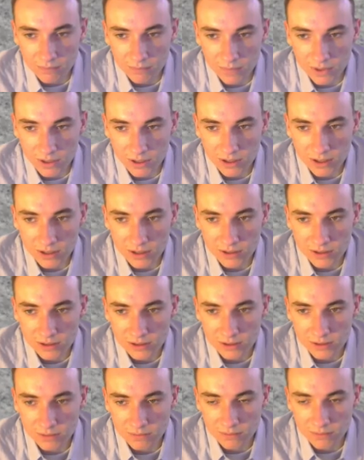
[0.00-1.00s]

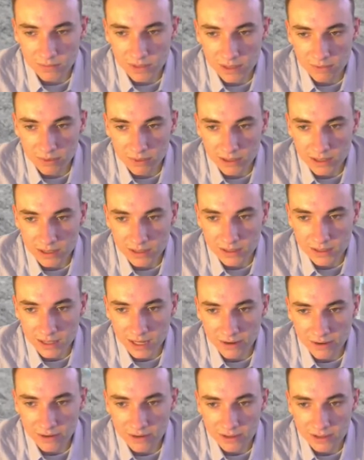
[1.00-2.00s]
merge, please.
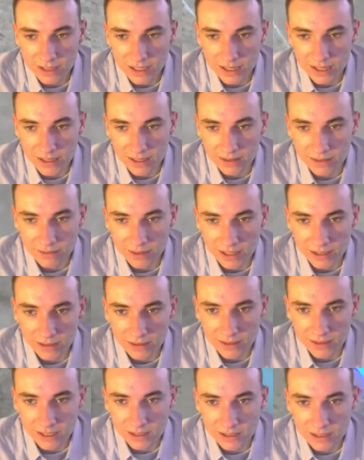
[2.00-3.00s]
I don't understand.
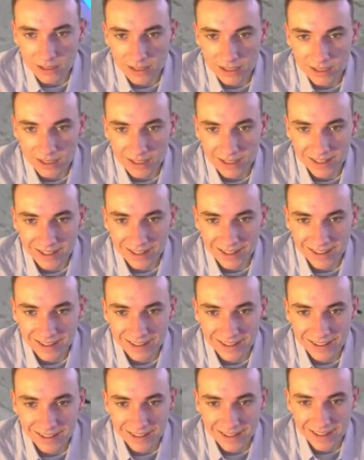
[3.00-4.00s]
Like this
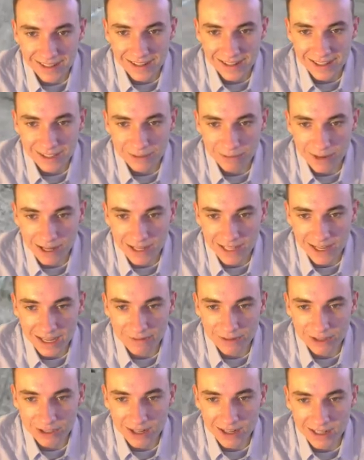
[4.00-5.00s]
is what I
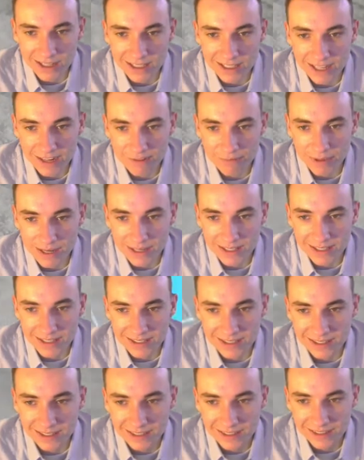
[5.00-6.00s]
get for trying to save
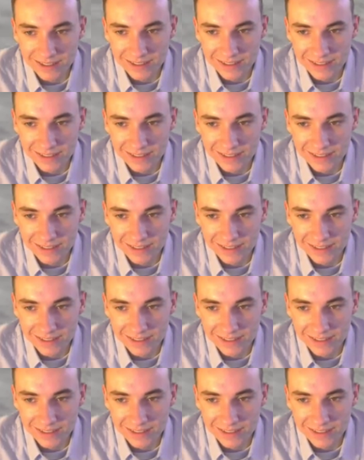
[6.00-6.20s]
pieces.